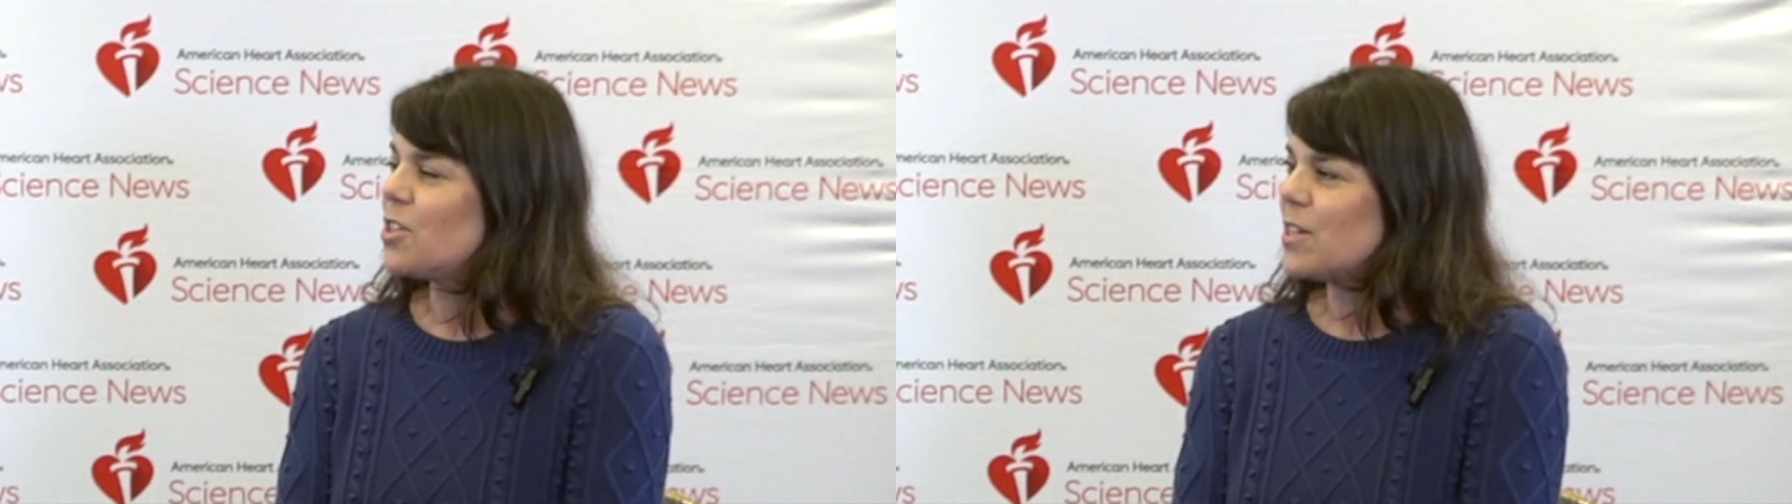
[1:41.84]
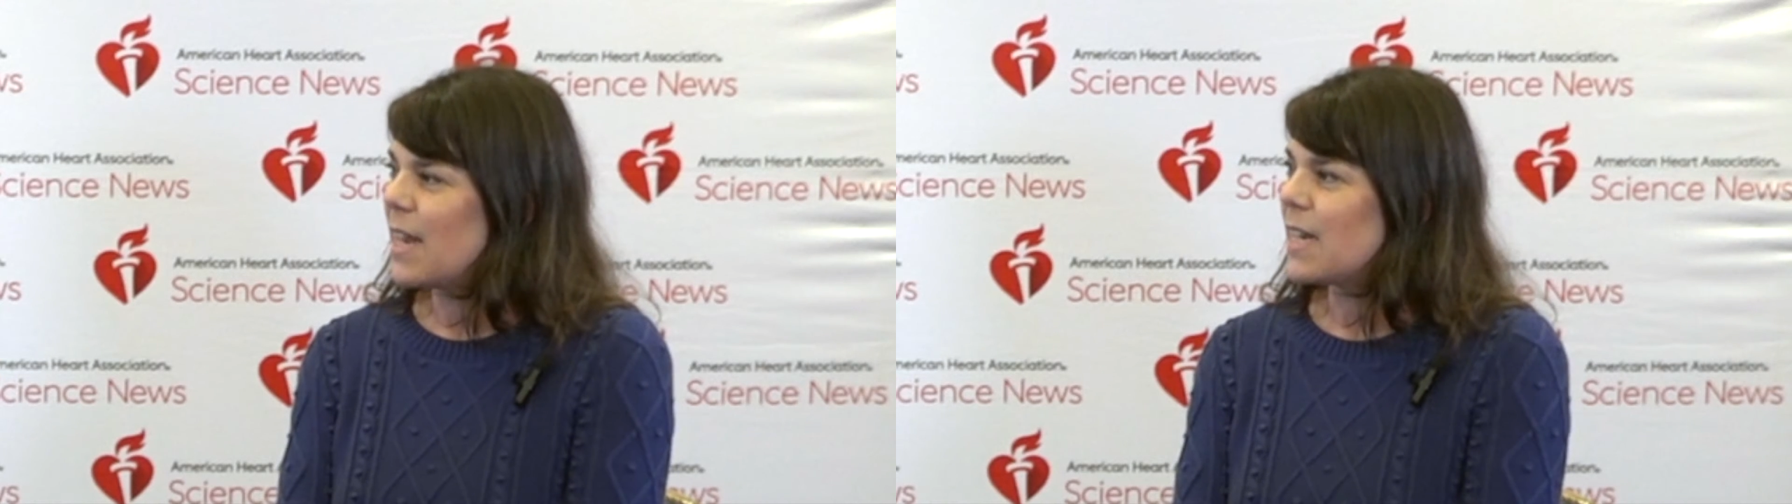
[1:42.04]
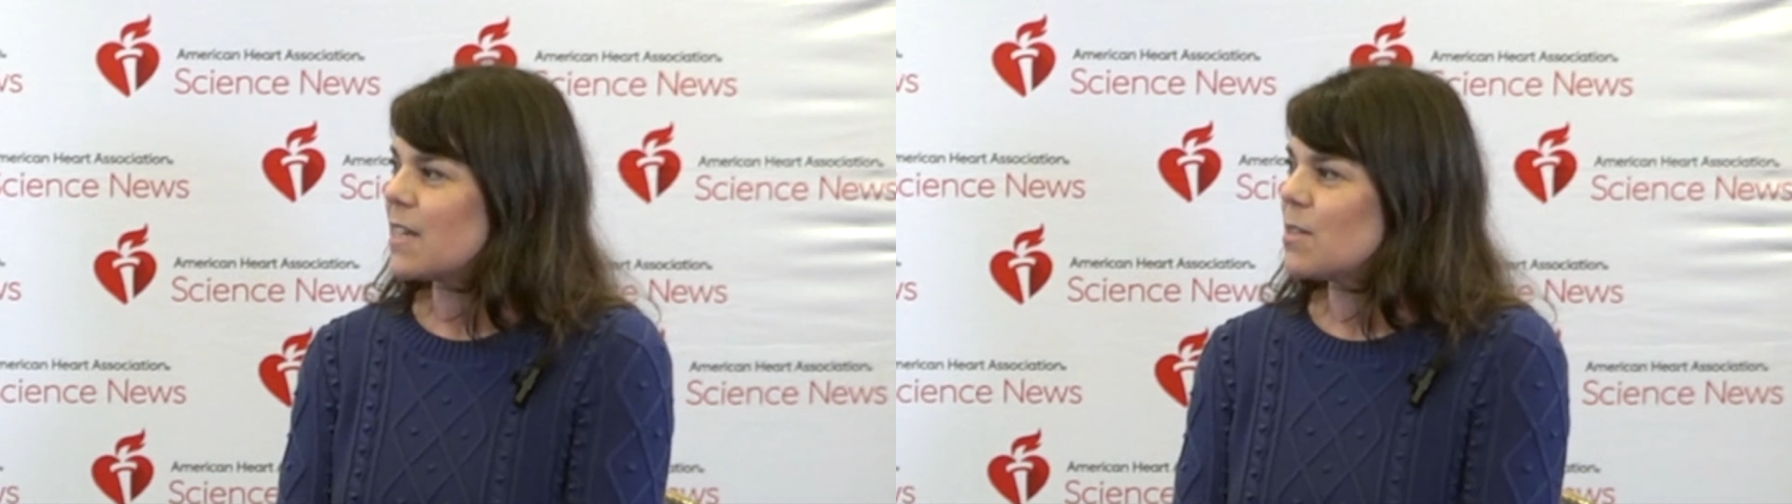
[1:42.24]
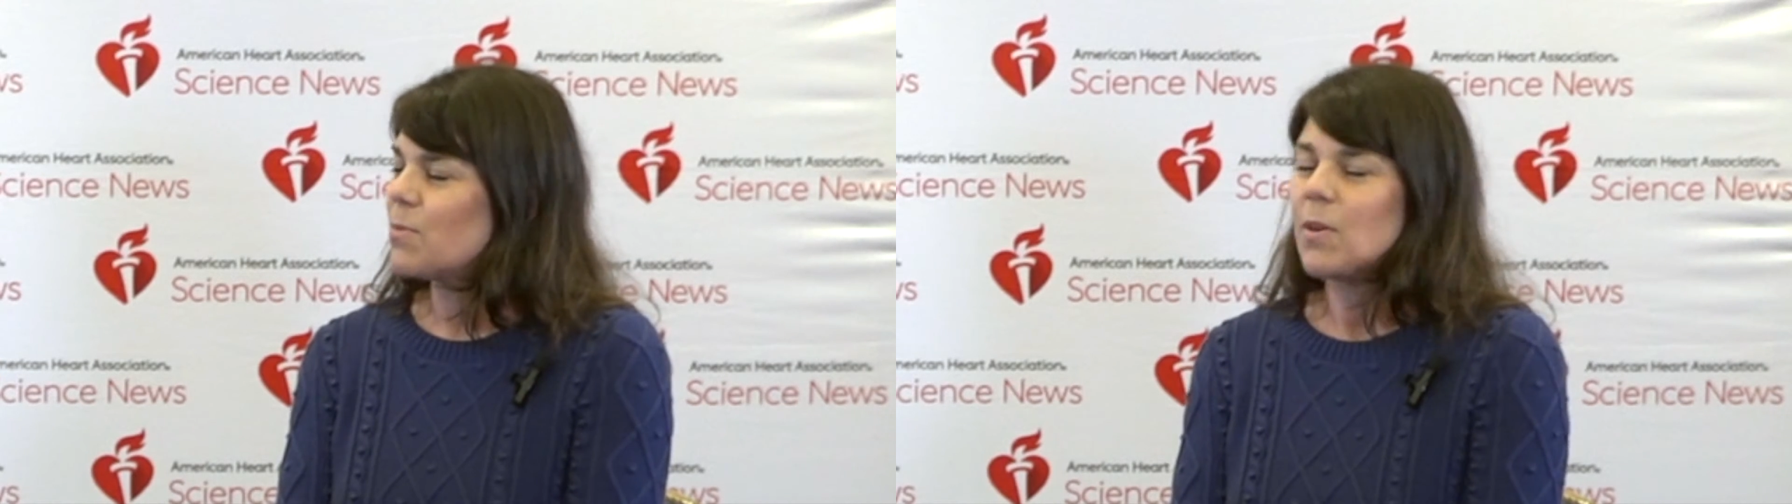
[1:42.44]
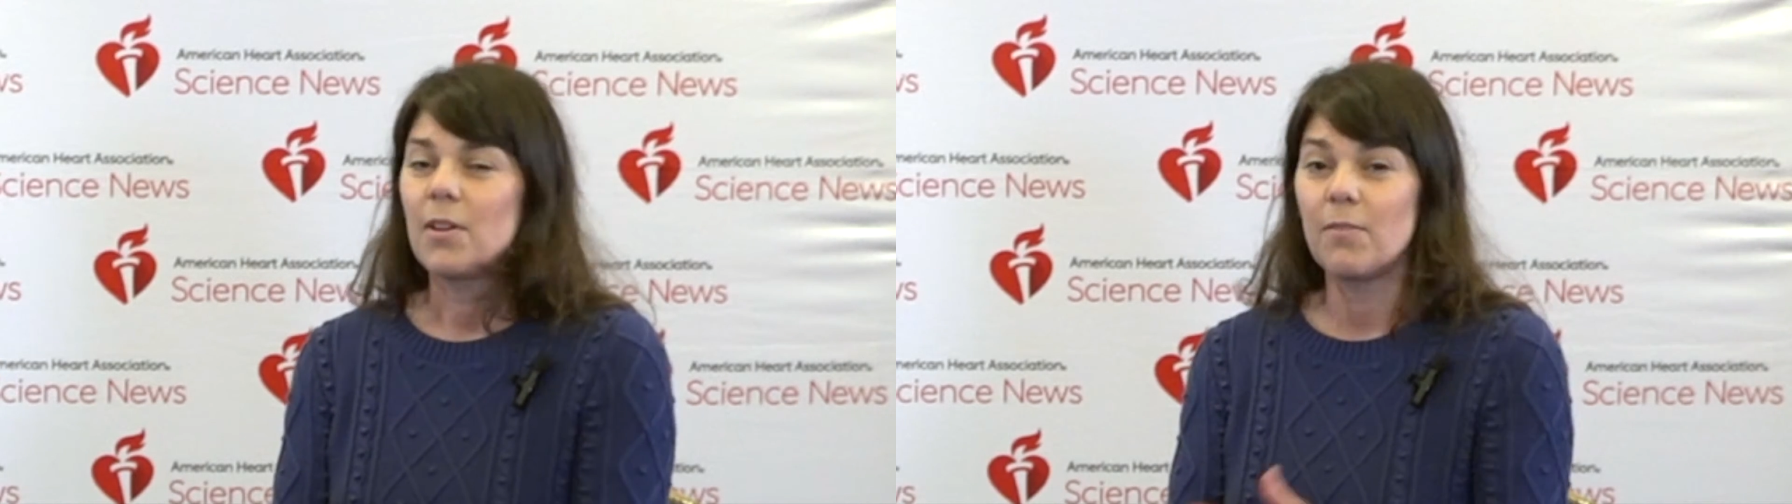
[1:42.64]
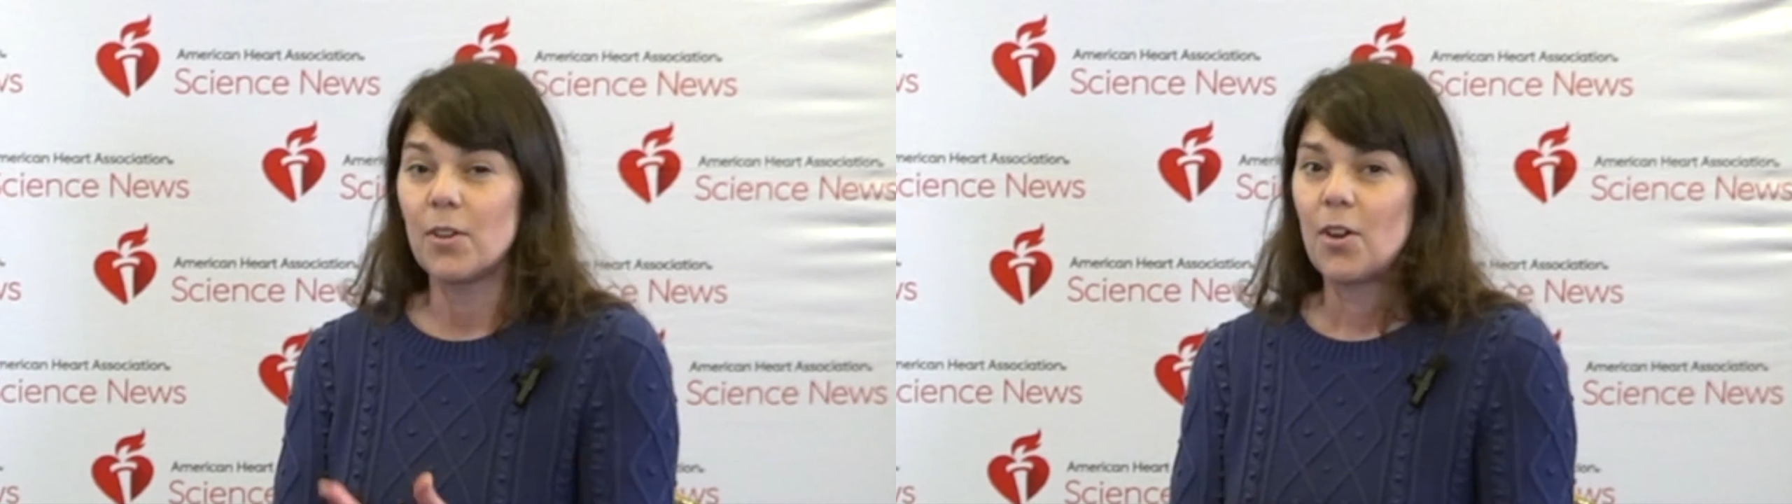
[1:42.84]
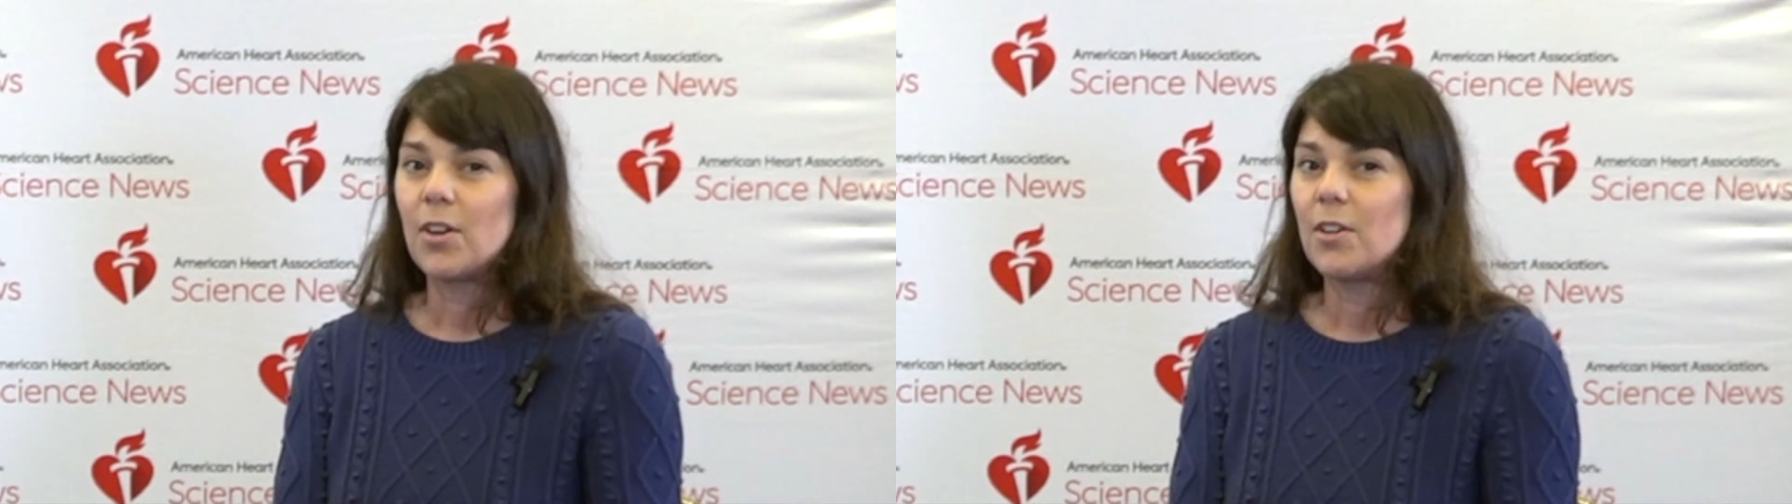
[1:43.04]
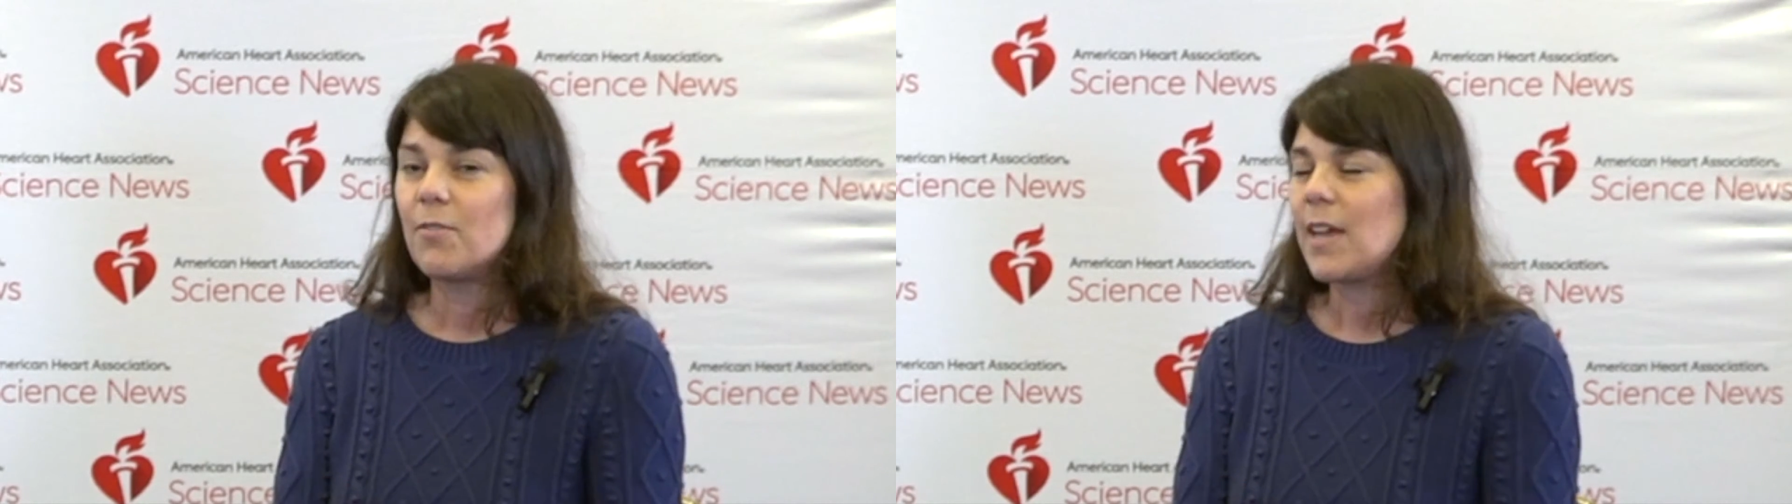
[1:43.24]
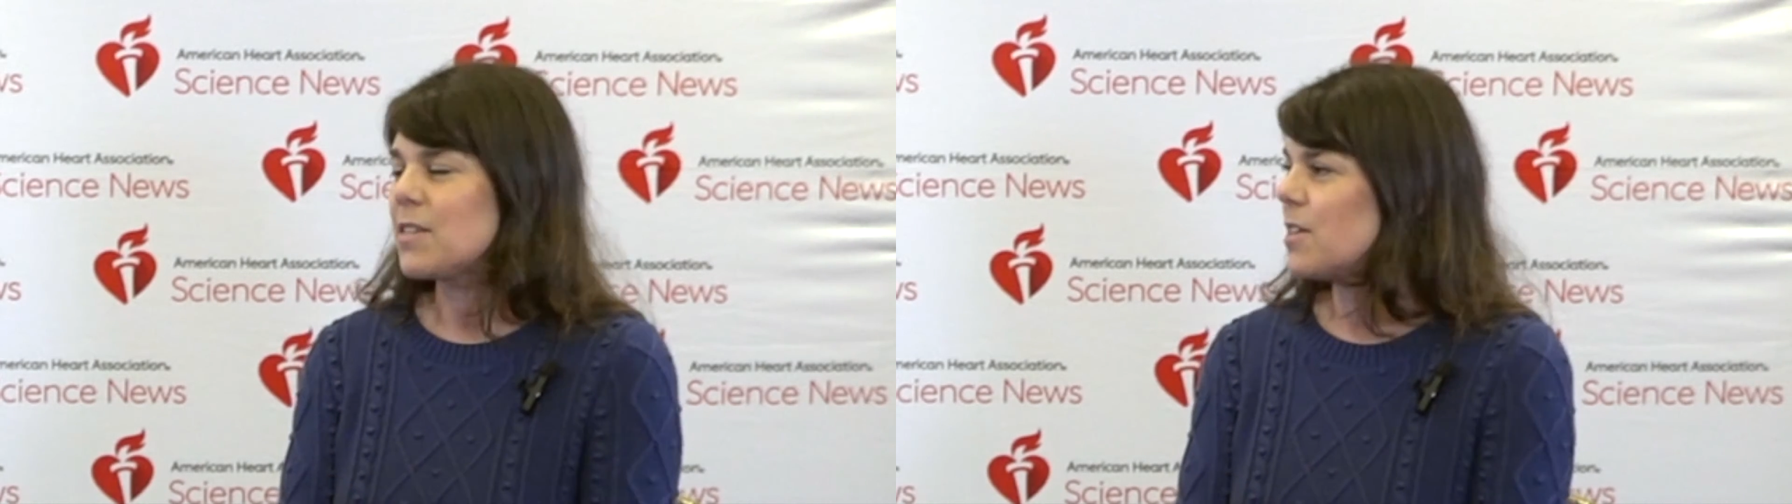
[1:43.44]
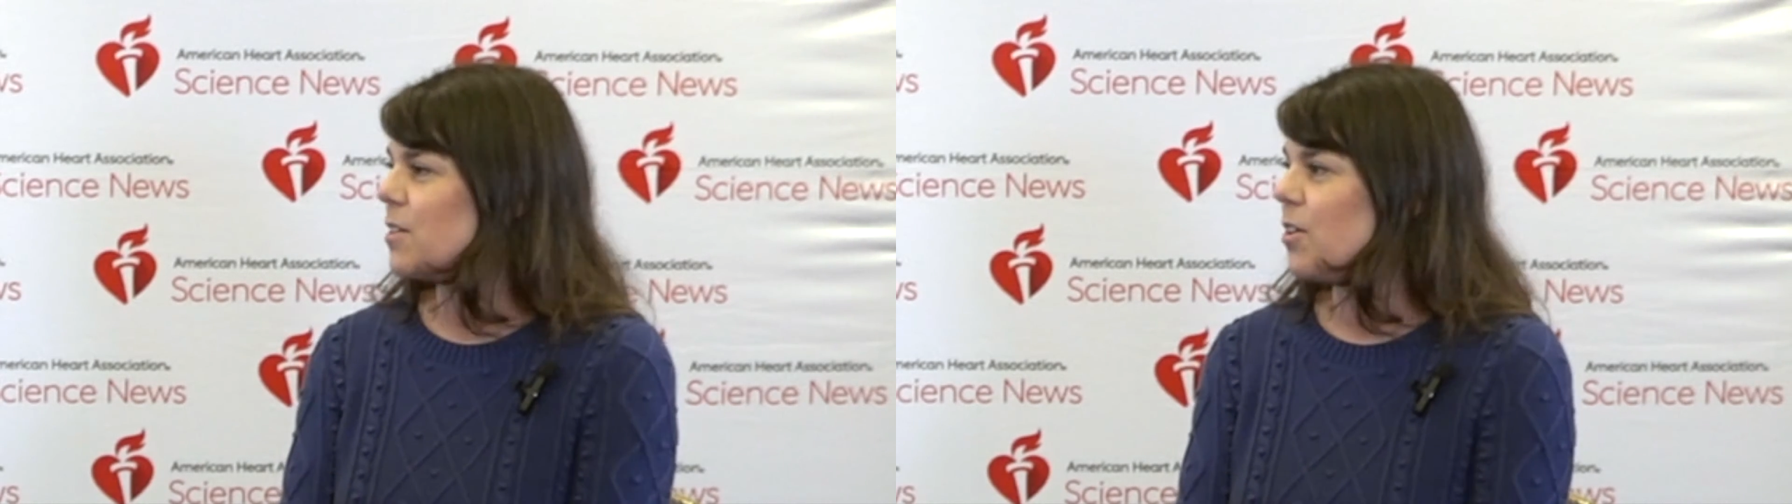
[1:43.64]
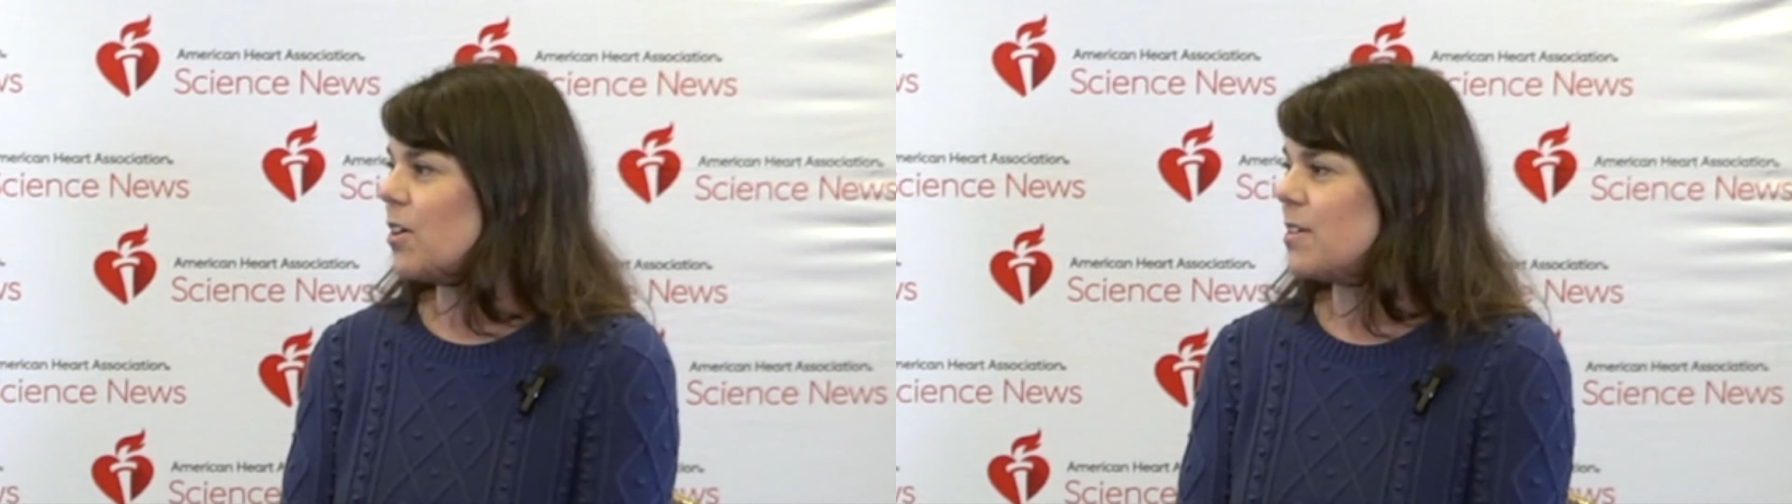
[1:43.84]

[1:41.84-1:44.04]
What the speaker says: genetics of the cardiovascular